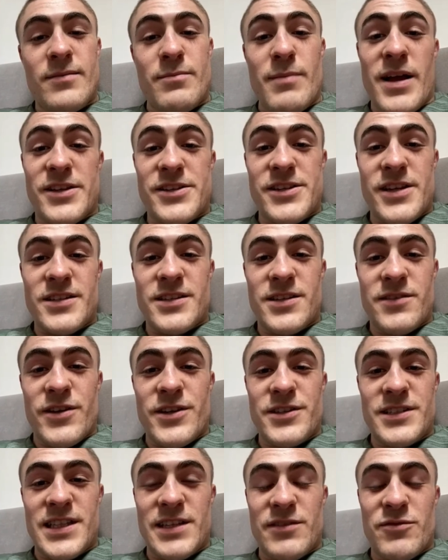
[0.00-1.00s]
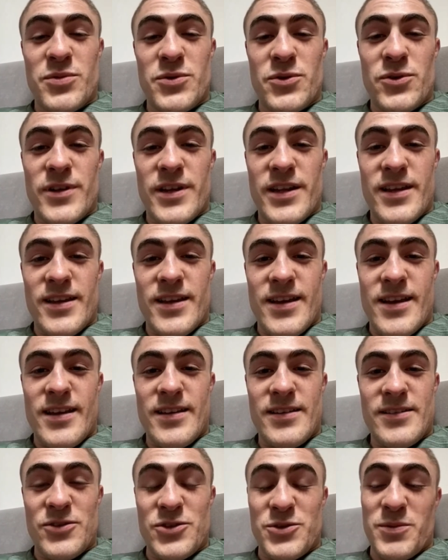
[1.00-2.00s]
Manchester versus Liverpool, isn't it? Yeah,
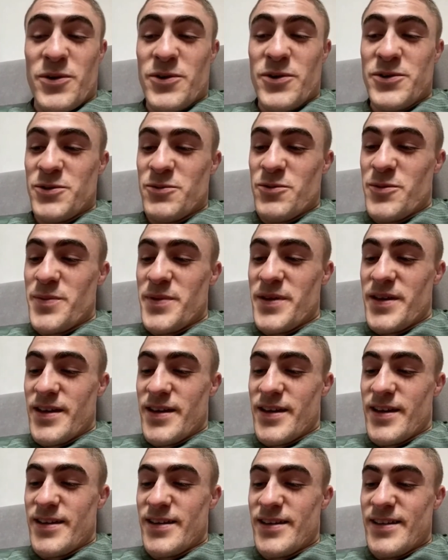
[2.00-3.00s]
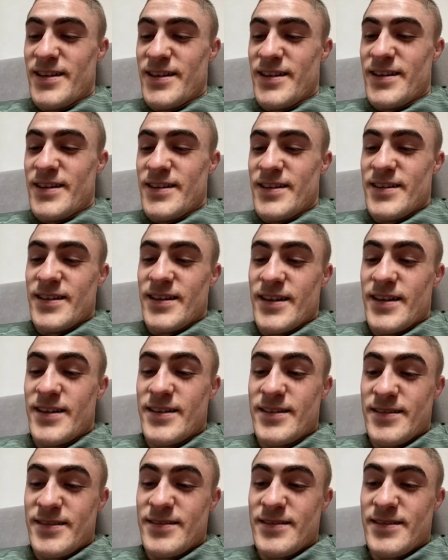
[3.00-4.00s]
so I suppose it would be. Yeah.
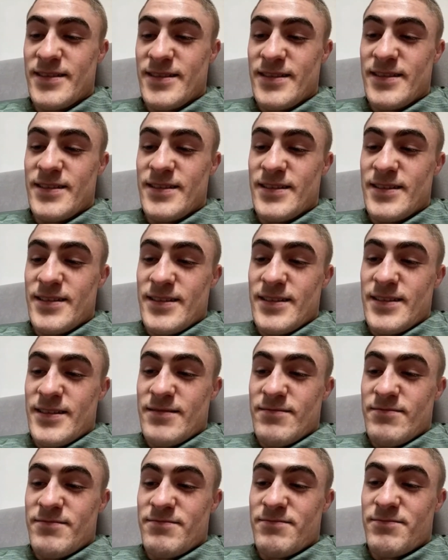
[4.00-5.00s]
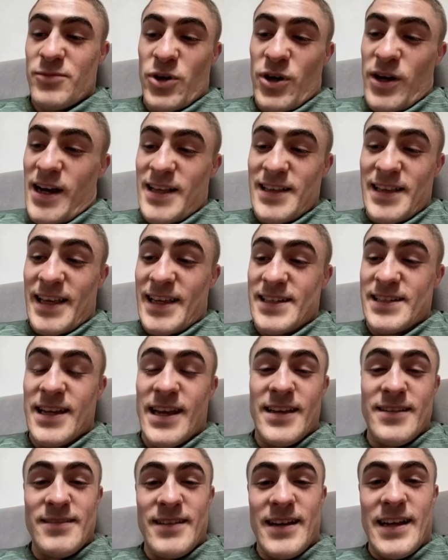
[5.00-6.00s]
But I like you
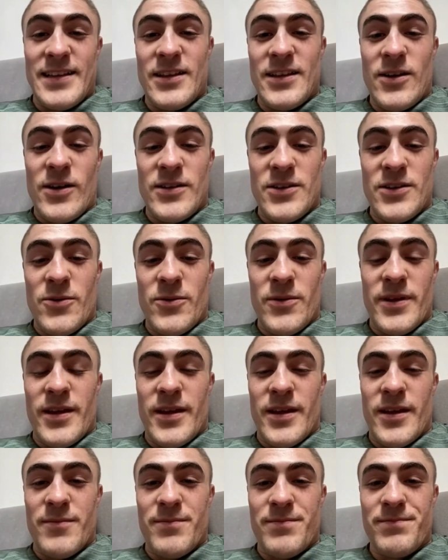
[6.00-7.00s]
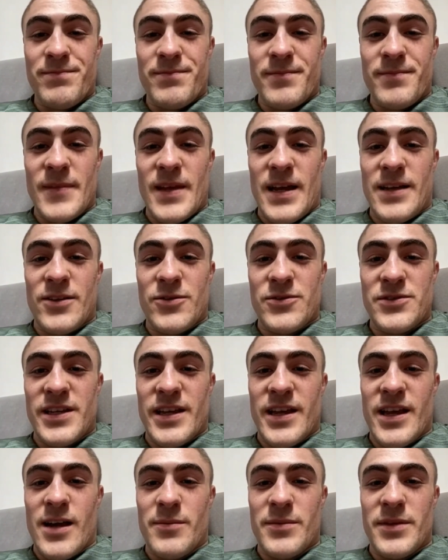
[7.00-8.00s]
say, I don't
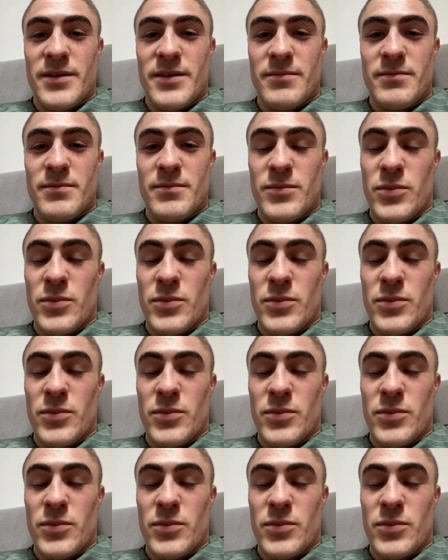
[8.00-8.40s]
see it happening.